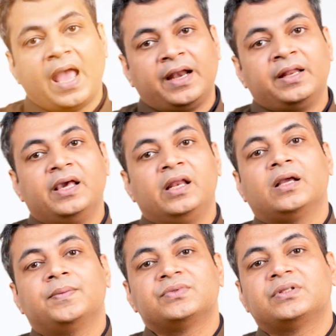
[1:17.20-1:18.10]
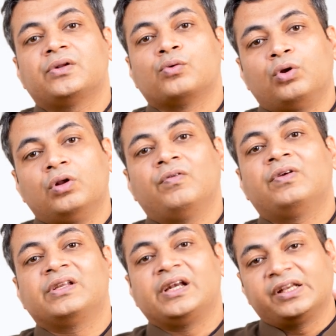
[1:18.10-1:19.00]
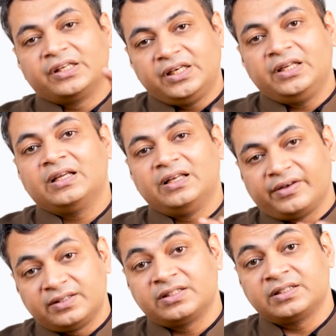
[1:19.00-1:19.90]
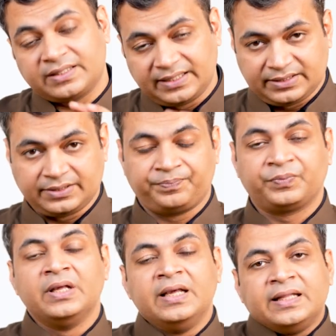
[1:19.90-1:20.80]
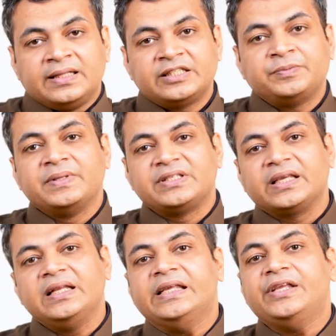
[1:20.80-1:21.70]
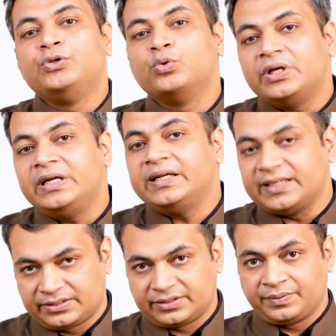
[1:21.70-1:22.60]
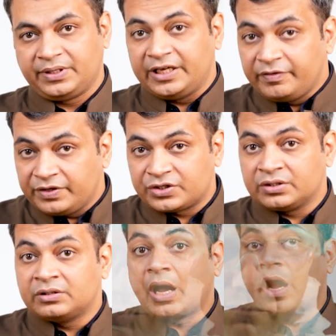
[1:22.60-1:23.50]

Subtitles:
And here comes the role of creatinine clearance test. This is basically a urine test in which the